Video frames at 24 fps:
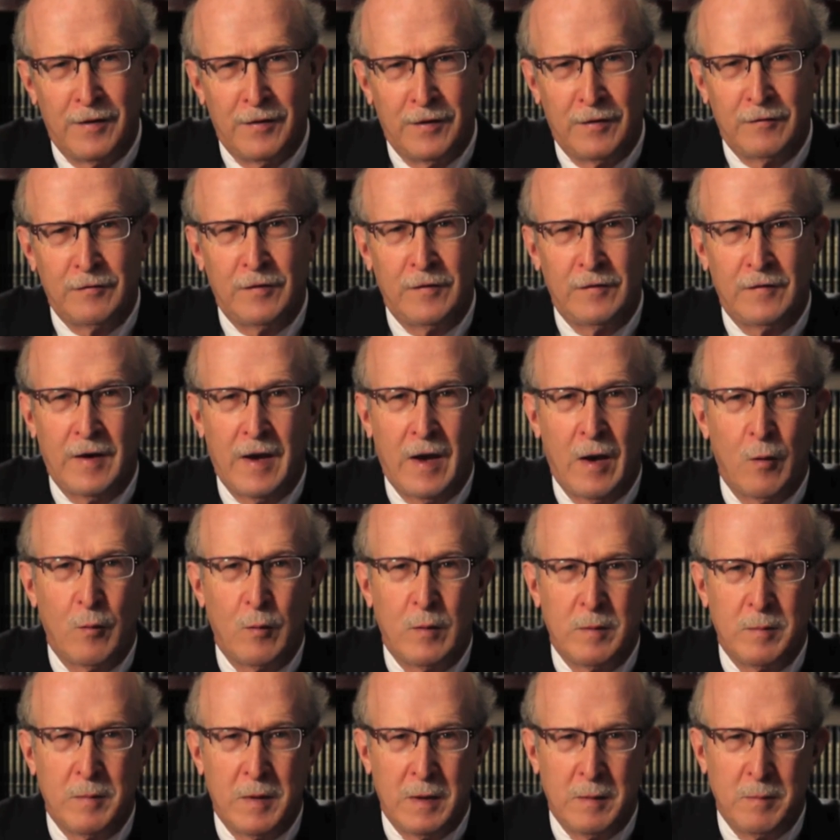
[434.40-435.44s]
This is how
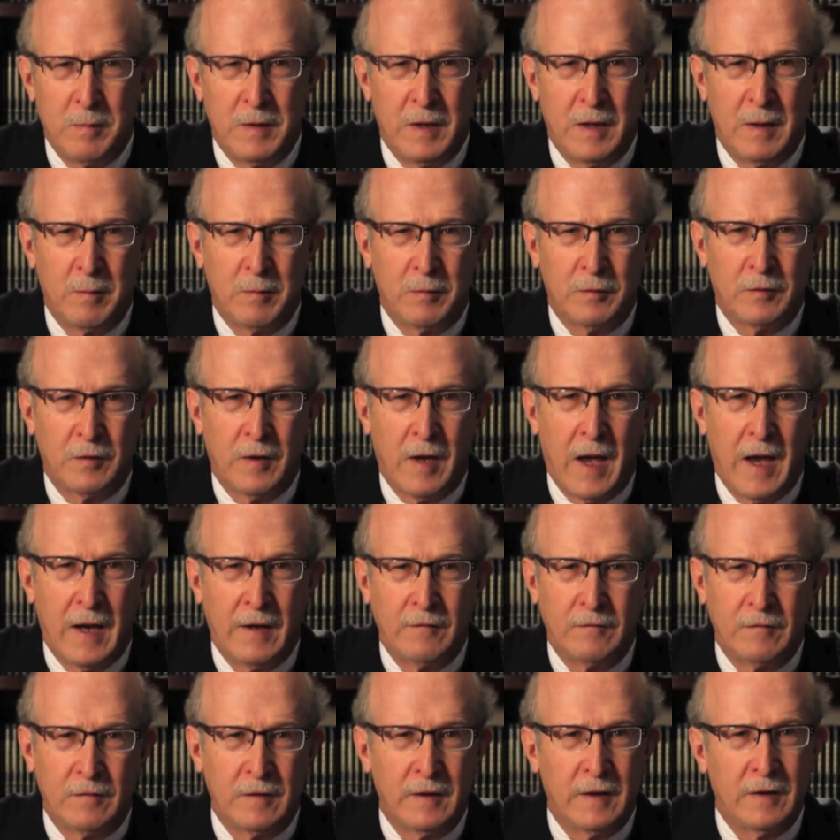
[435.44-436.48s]
we may be able to
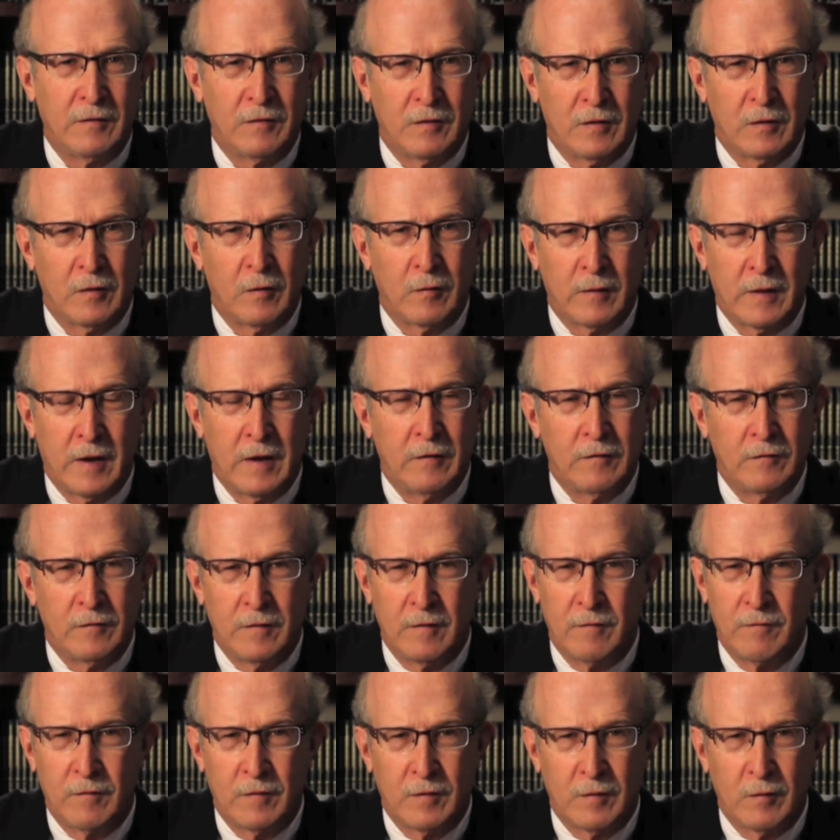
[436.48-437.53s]
isolate the
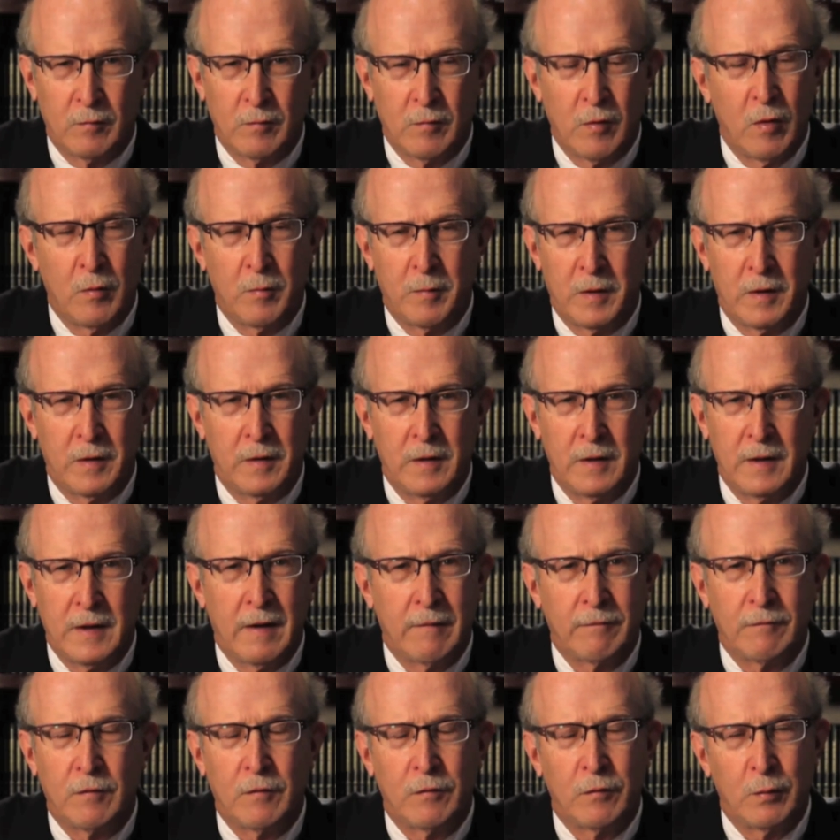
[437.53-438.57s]
location of a neuroma, and
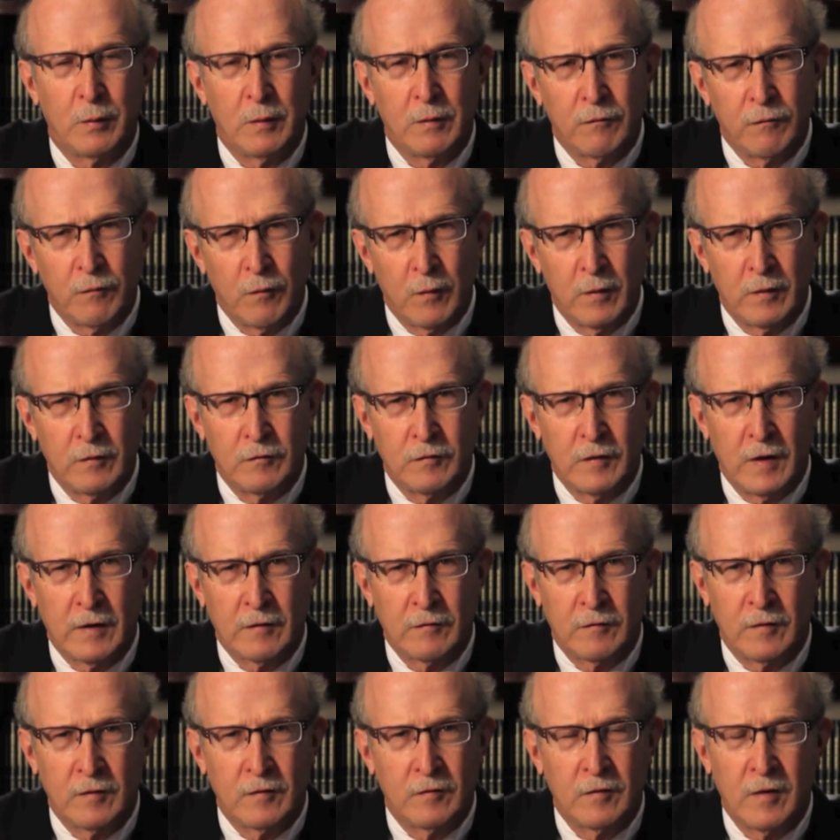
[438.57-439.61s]
after 3 or 4
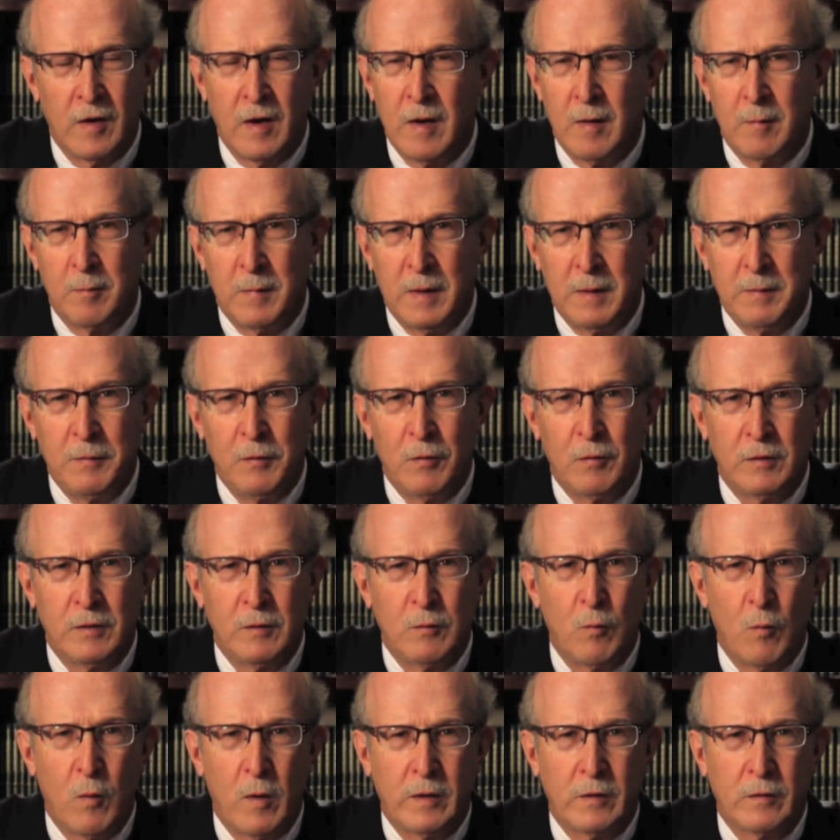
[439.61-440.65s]
injections, maybe only
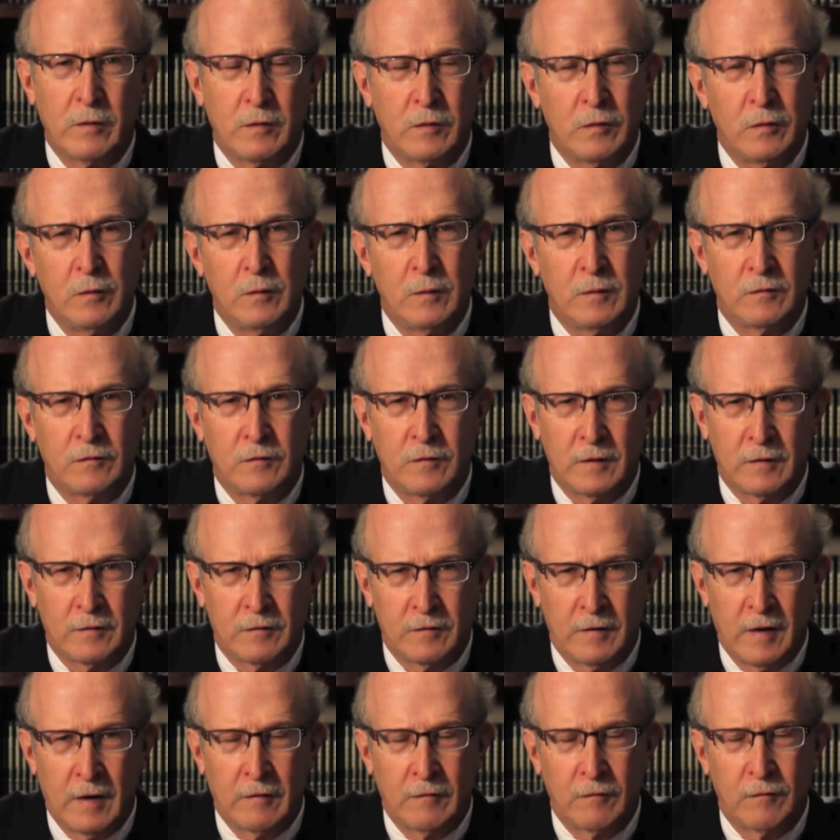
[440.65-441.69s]
1 or 2 is
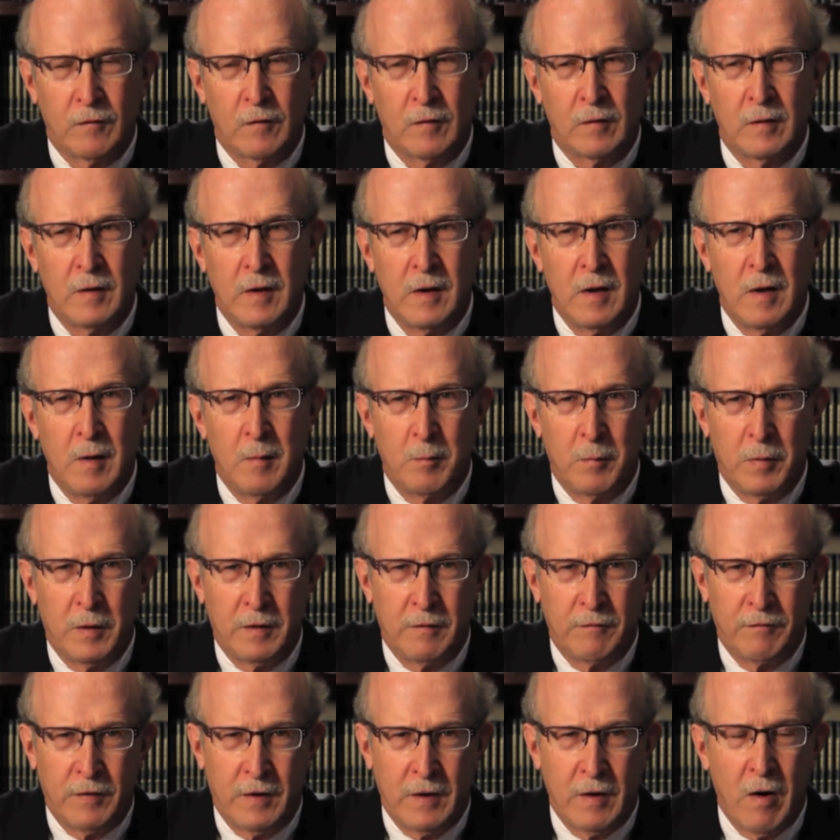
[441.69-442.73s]
successful, but
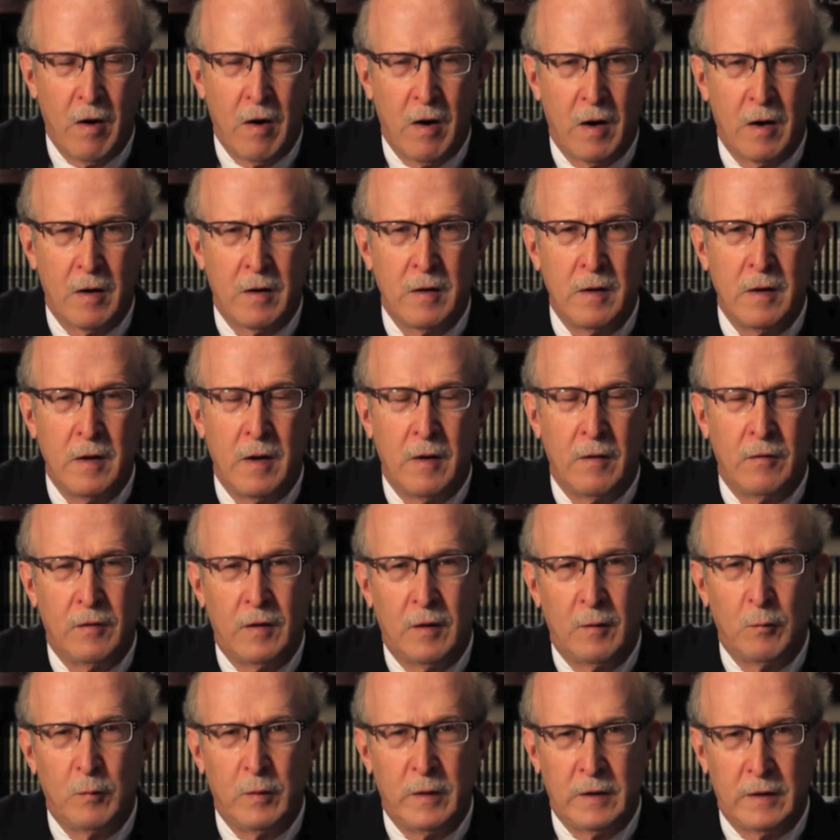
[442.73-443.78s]
if they are,
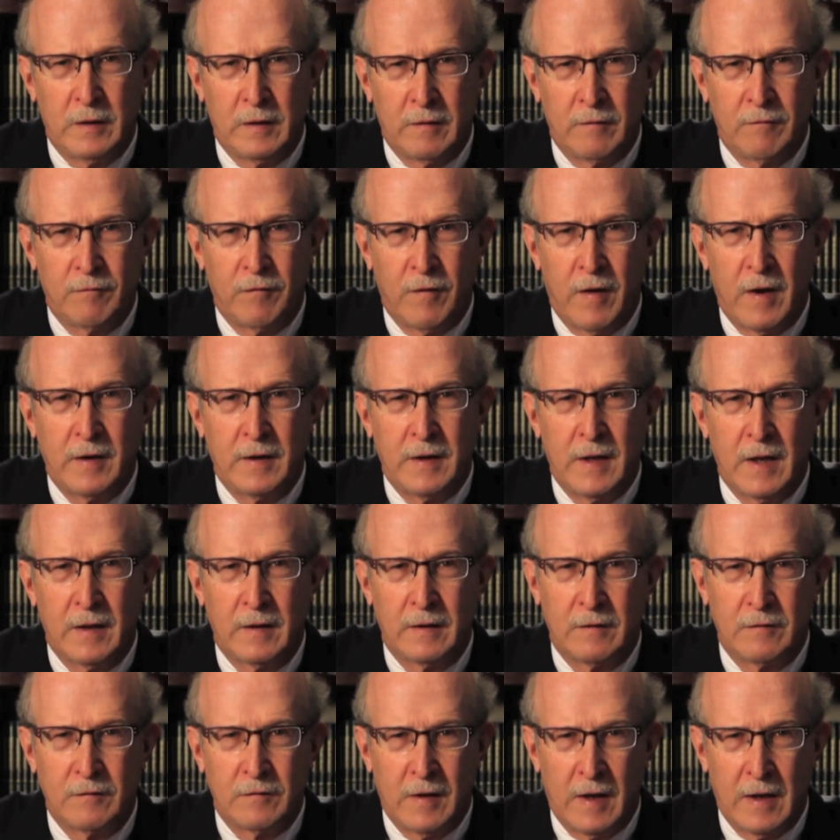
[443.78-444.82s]
then we can find out
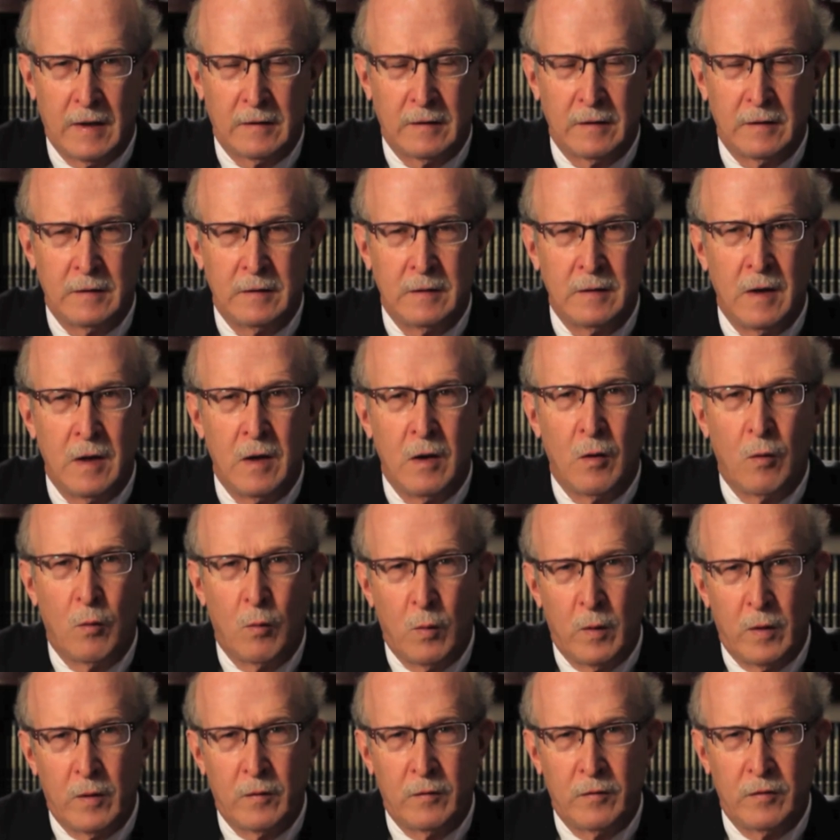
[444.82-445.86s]
exactly
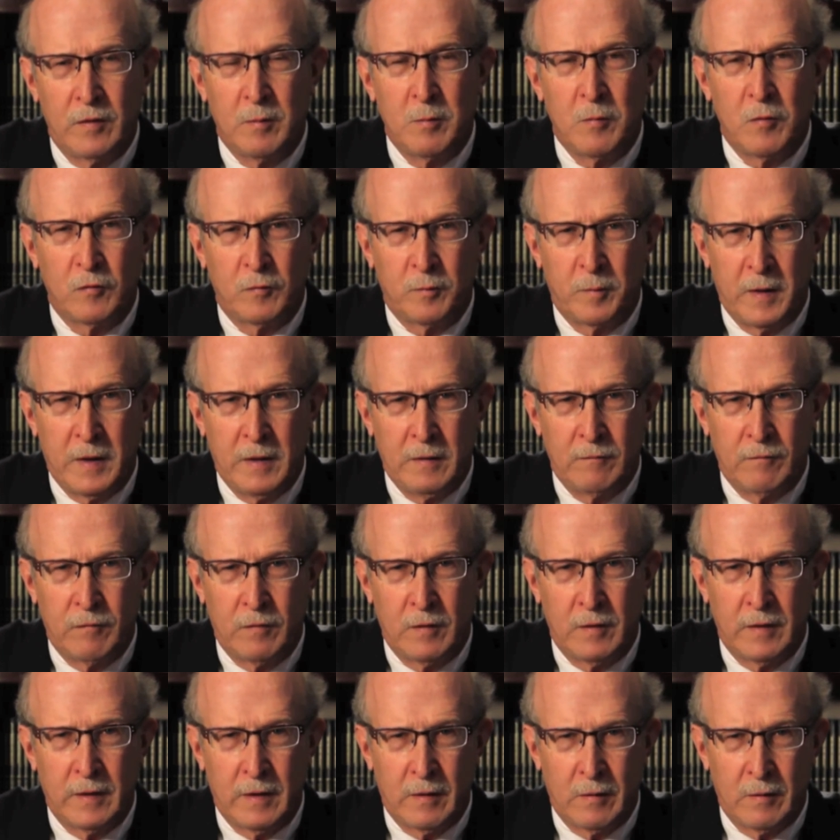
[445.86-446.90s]
where the most
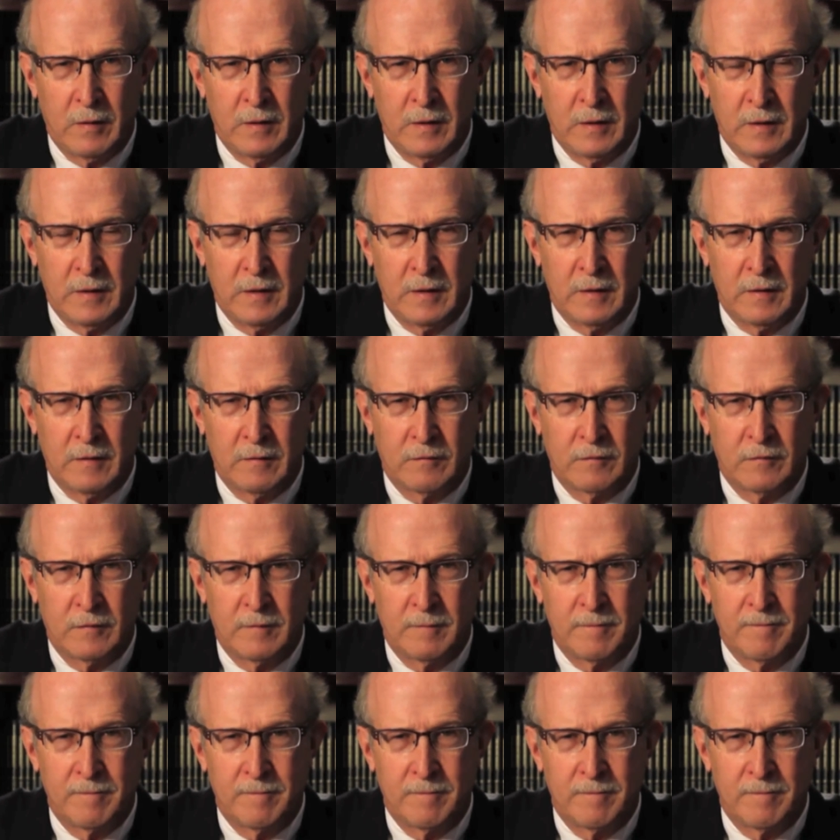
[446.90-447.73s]
painful area is.